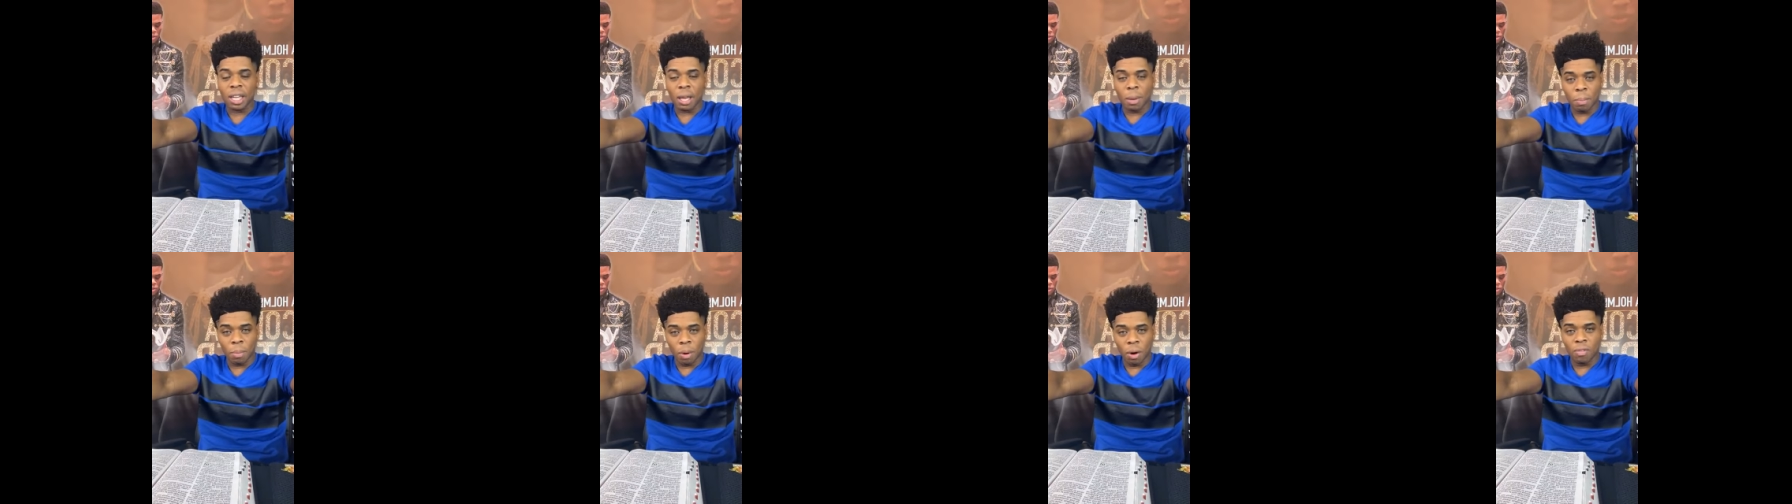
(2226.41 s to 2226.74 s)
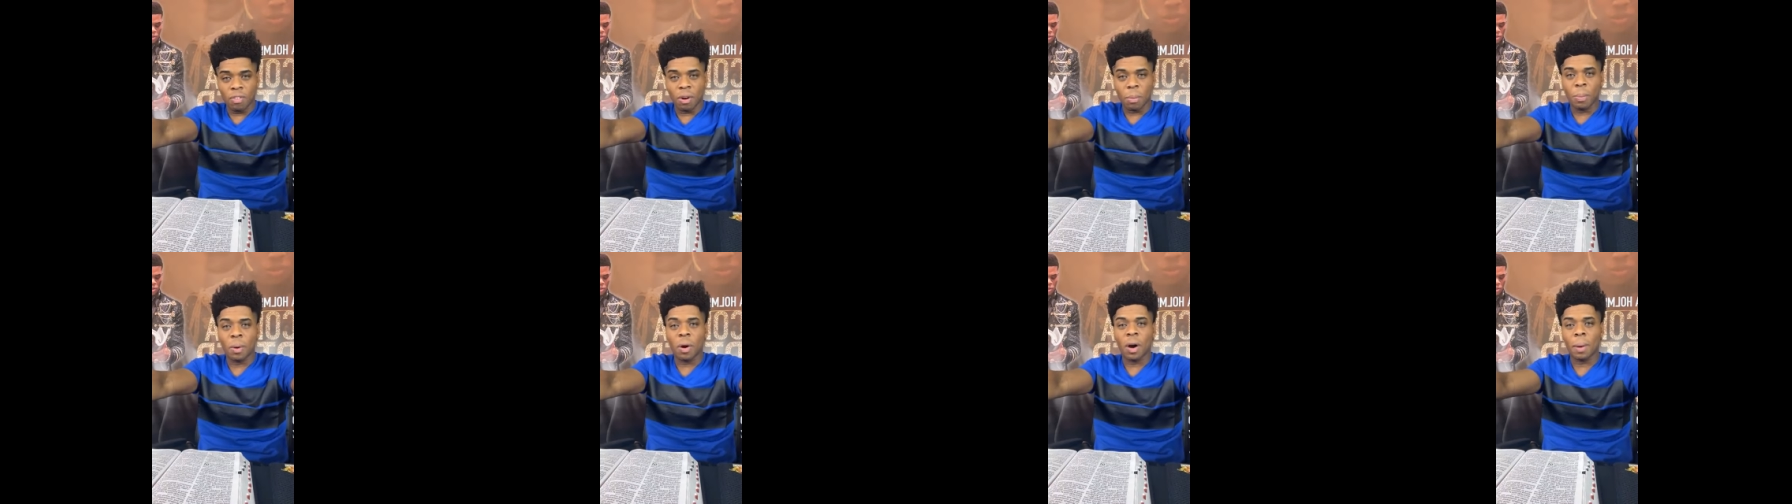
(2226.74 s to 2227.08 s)

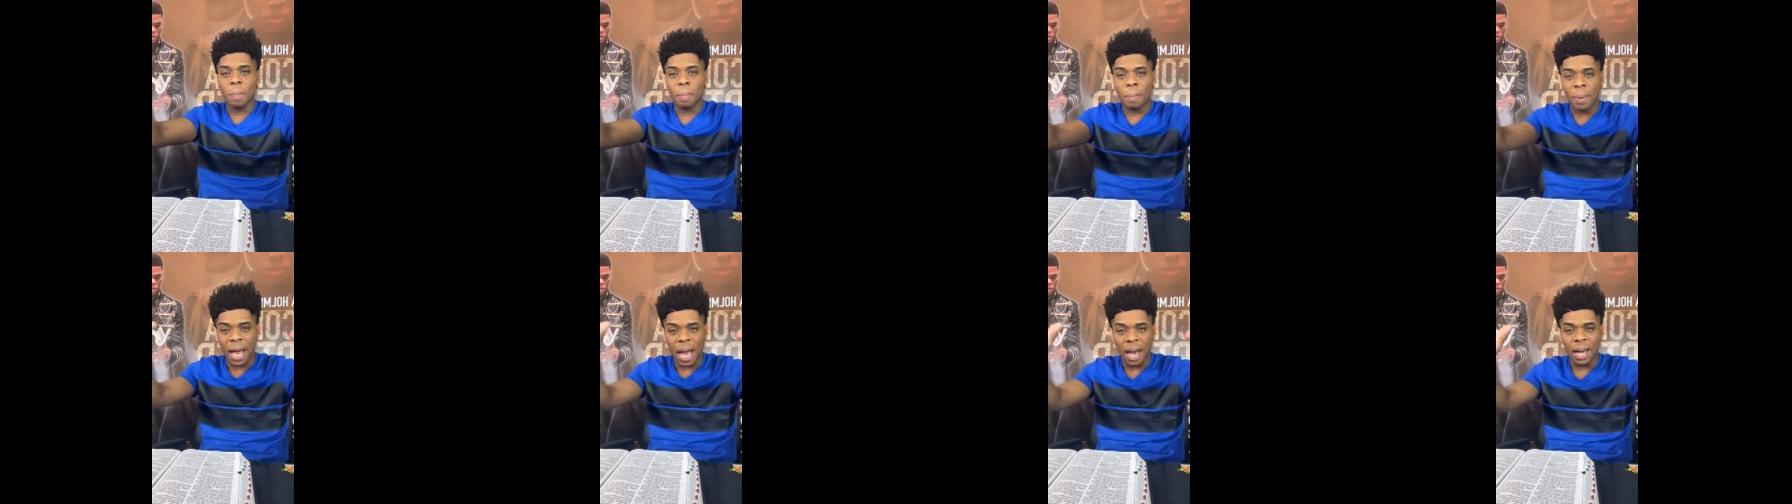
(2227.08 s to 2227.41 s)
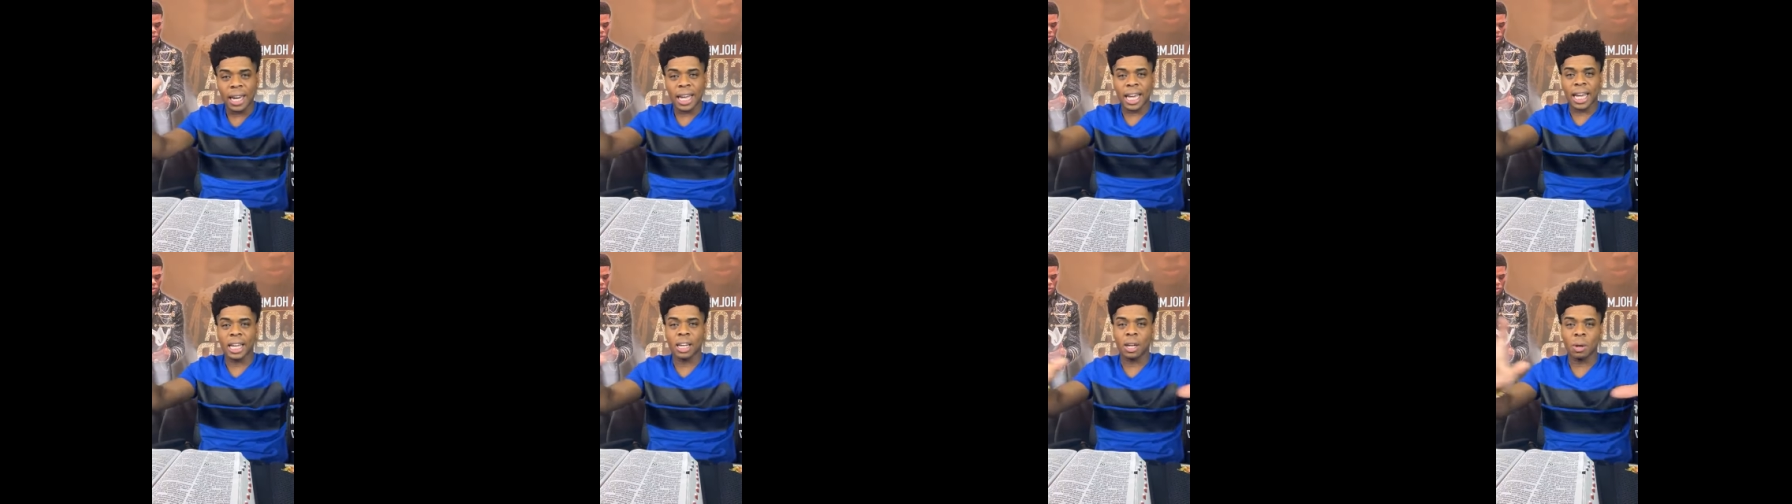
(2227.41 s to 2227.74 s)
immovable,
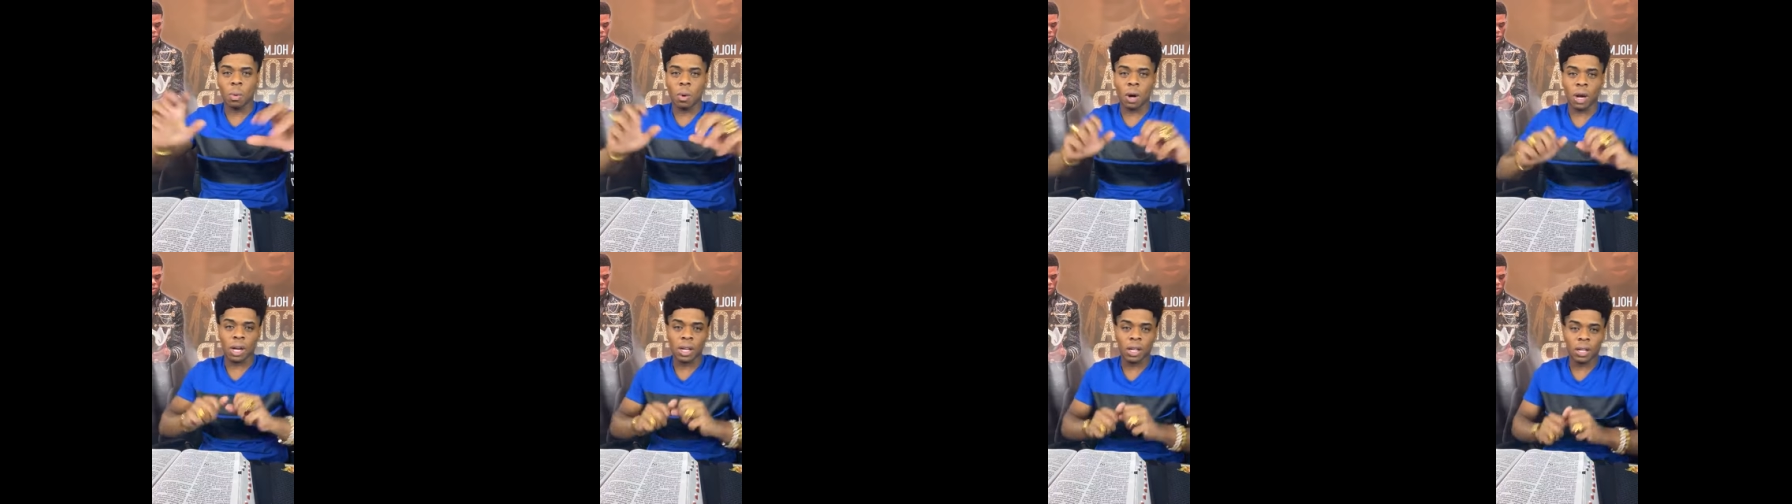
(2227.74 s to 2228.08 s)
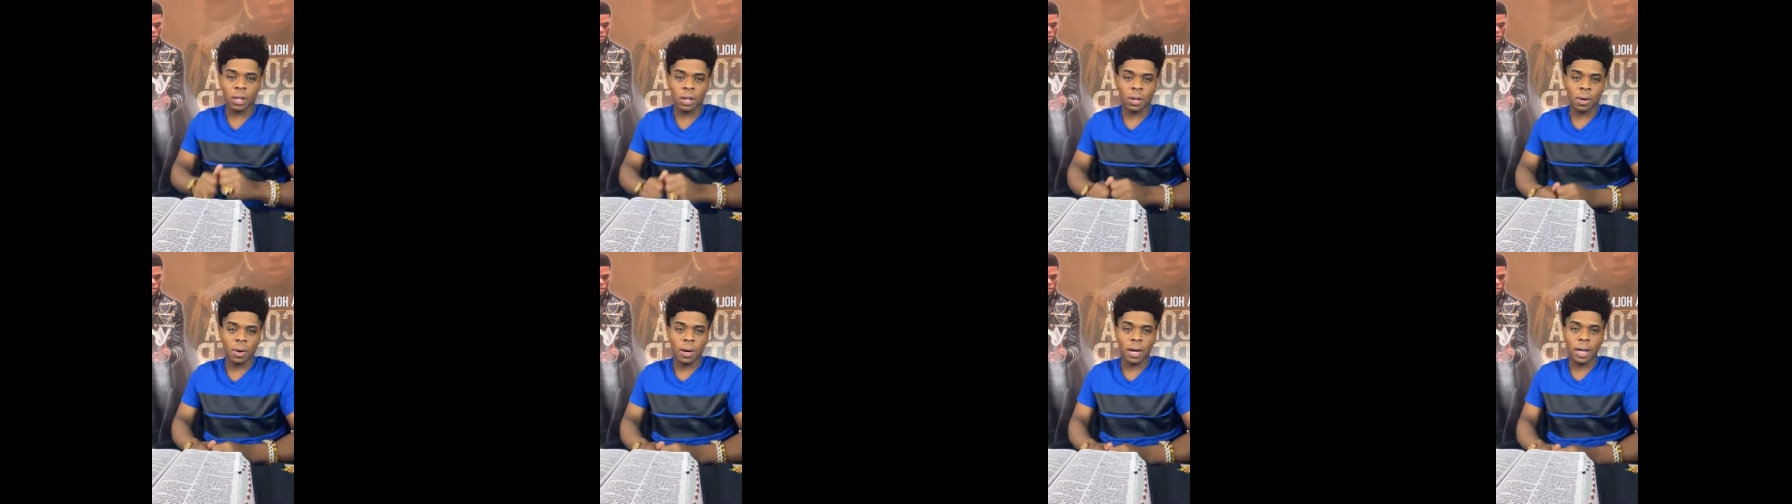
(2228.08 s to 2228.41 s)
abounding in the work of
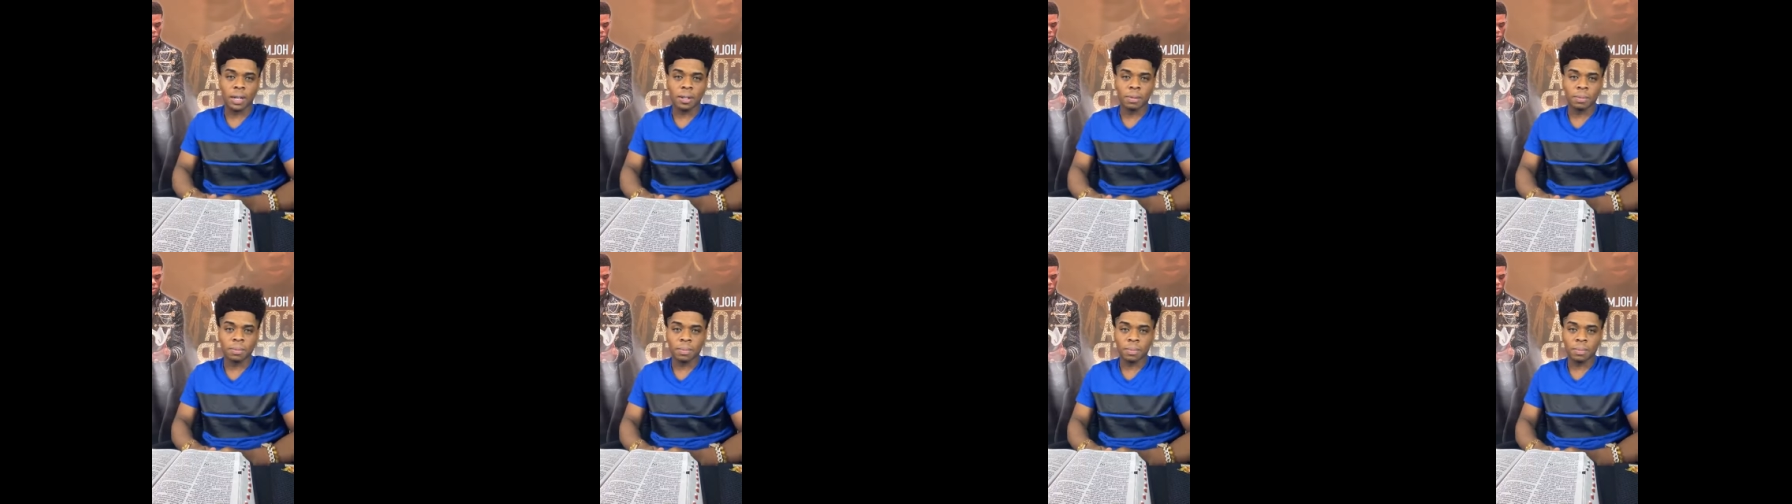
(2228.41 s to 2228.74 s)
the Lord.